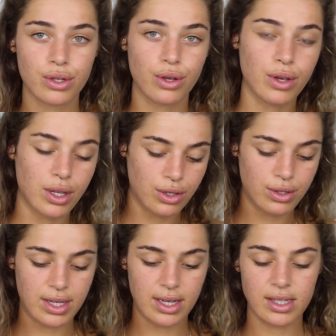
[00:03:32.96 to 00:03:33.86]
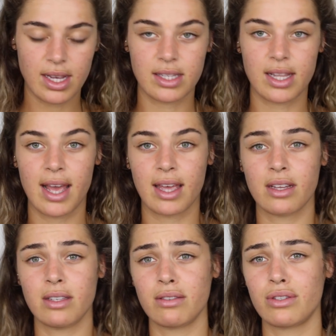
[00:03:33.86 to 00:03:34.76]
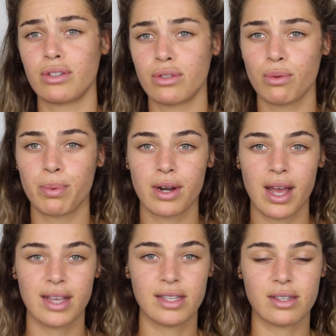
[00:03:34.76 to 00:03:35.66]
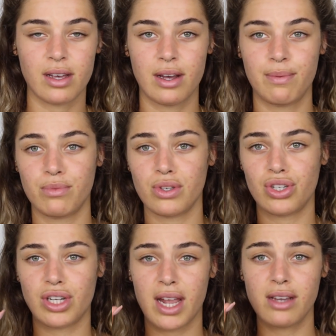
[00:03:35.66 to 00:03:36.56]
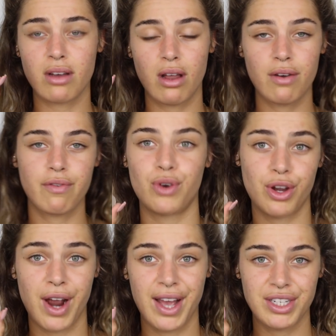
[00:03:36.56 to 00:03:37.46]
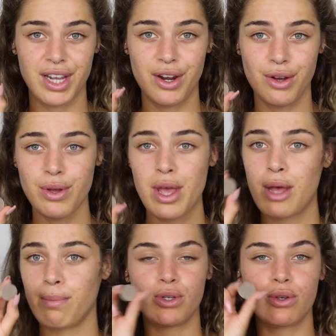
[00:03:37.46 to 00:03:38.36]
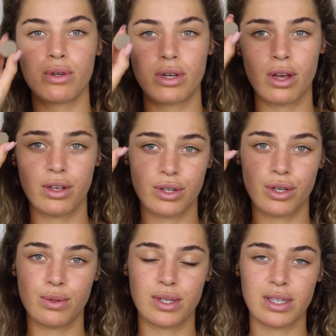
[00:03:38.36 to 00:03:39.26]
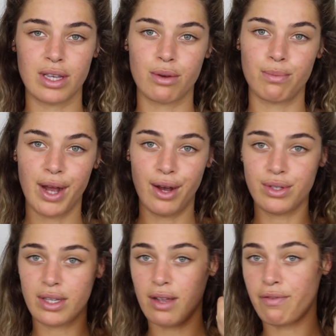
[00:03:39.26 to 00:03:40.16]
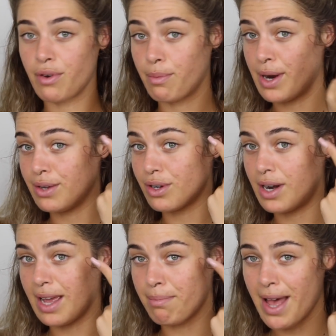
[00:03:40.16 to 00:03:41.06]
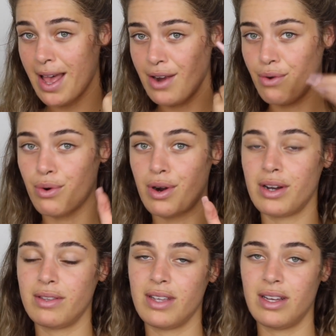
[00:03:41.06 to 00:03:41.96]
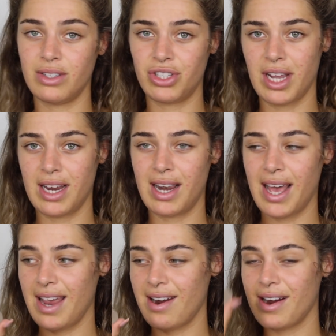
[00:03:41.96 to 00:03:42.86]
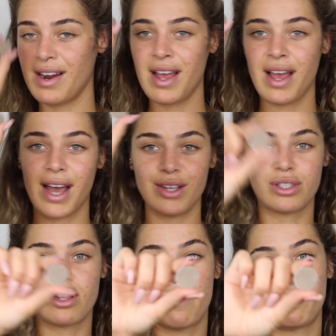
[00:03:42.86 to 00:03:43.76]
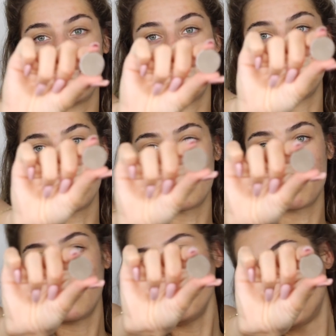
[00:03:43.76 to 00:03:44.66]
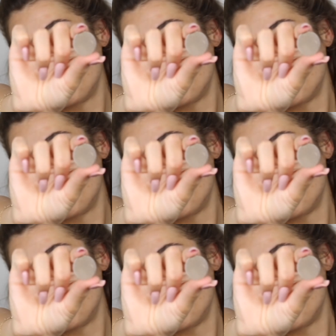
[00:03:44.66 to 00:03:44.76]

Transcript: So you could use this as like a super nice um, shade color for your eyeshadow but you could also use this in your brows if your brows are like mine or a shade lighter. I just love to use this one